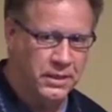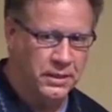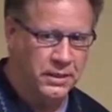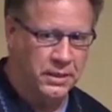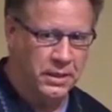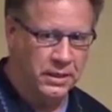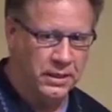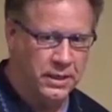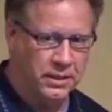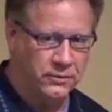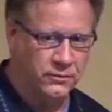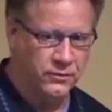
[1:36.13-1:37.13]
uh, a
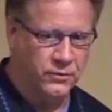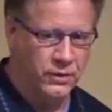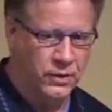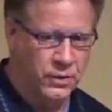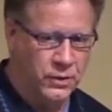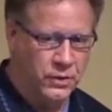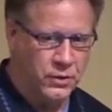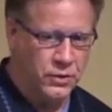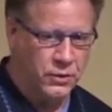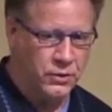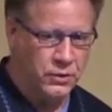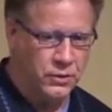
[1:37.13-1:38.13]
lot of
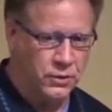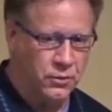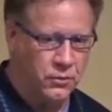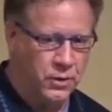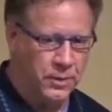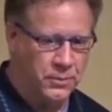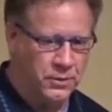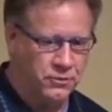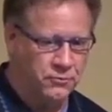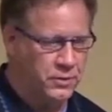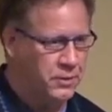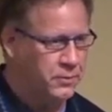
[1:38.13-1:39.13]
good
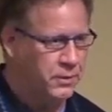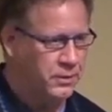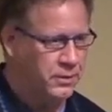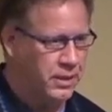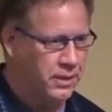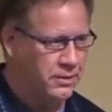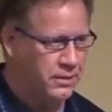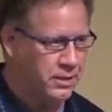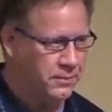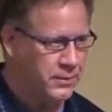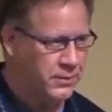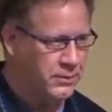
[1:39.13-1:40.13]
cooperative people on
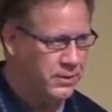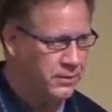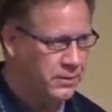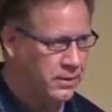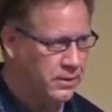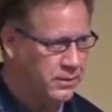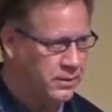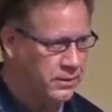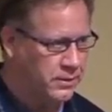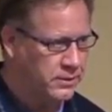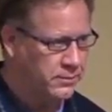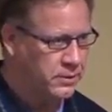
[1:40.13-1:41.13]
campus that I
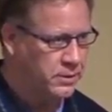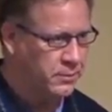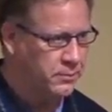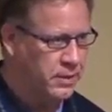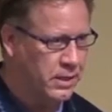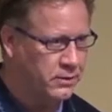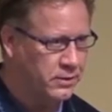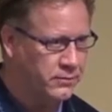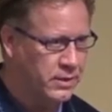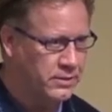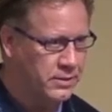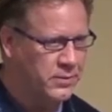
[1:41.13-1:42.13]
think is something to be proud
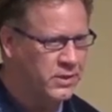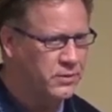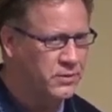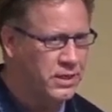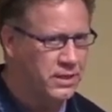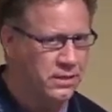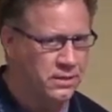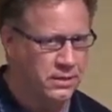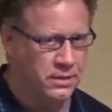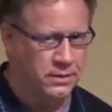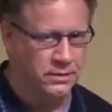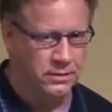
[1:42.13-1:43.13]
of and something unique
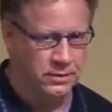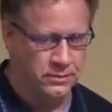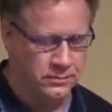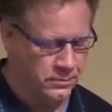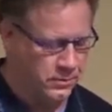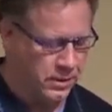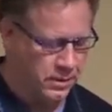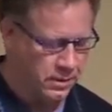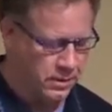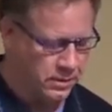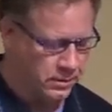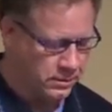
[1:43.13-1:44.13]
uh, to
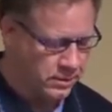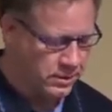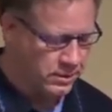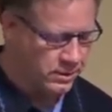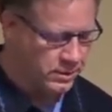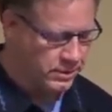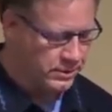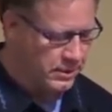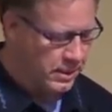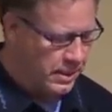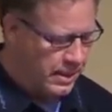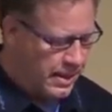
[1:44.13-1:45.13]
uh, Canisius.